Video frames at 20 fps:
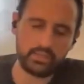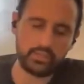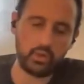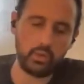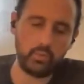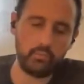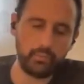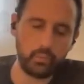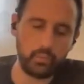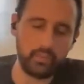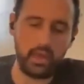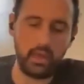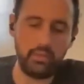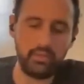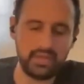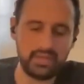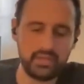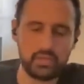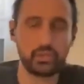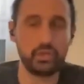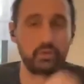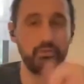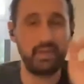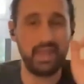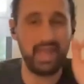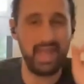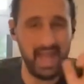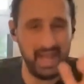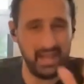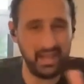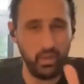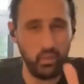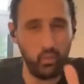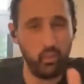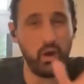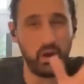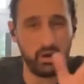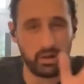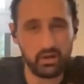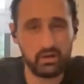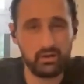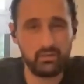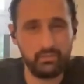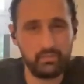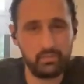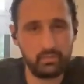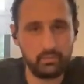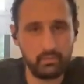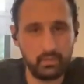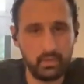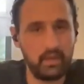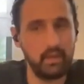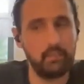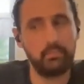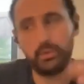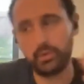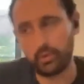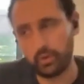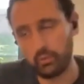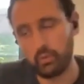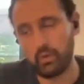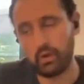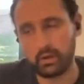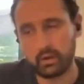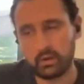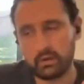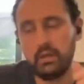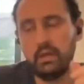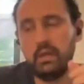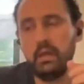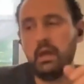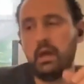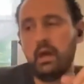So without the addition of any water, any pure water,